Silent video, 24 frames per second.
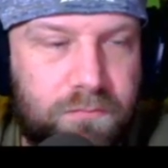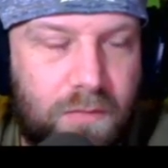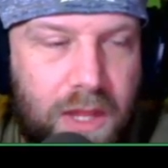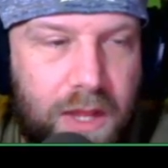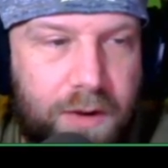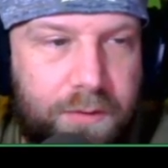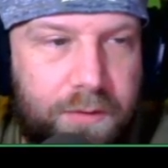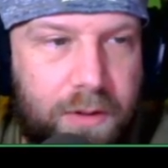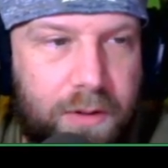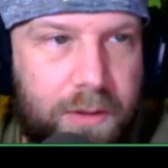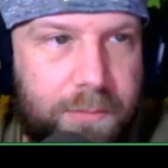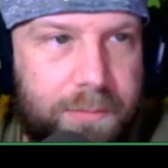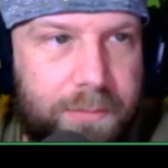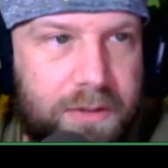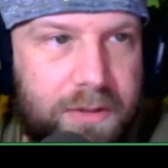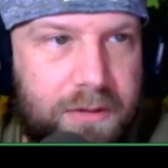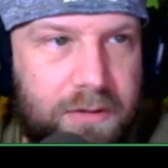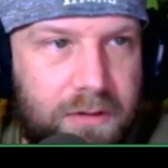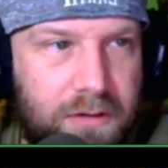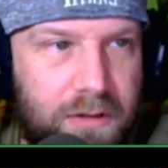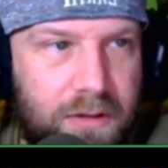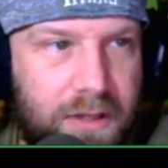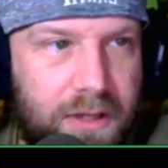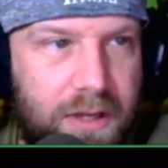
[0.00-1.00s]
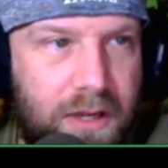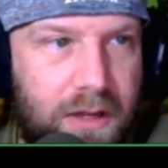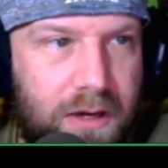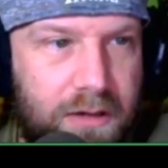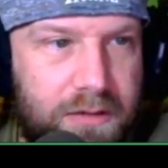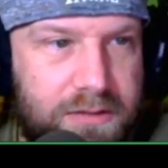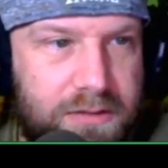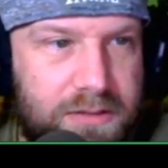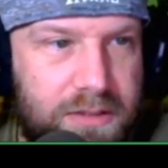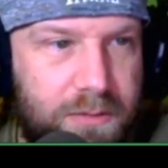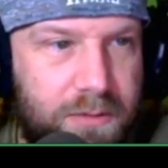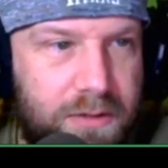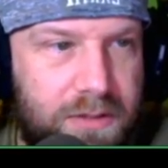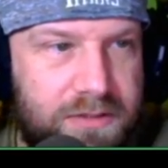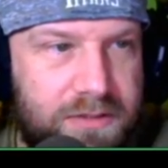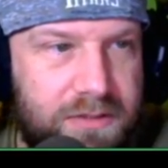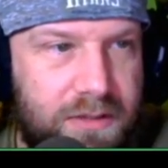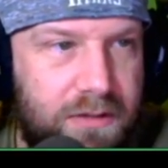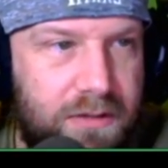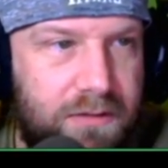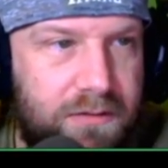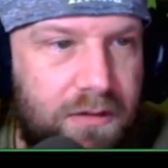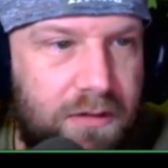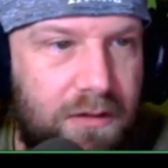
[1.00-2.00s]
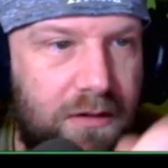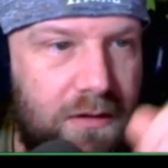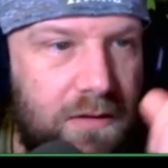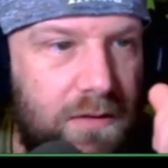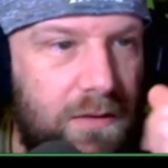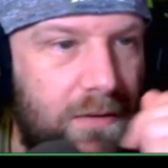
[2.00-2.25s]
I don't know. Let me click on it. See what it says.